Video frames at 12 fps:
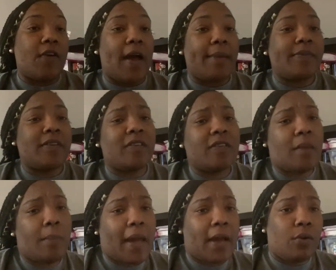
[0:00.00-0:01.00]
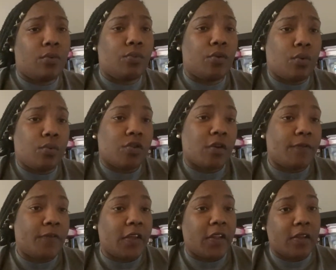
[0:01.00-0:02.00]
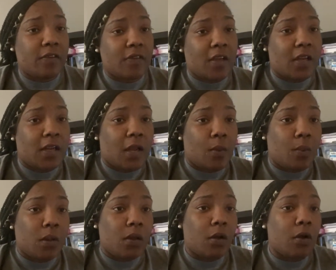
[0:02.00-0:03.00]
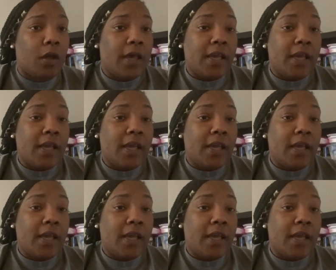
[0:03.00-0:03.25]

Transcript: Cups. This is somebody who knows your feelings and they will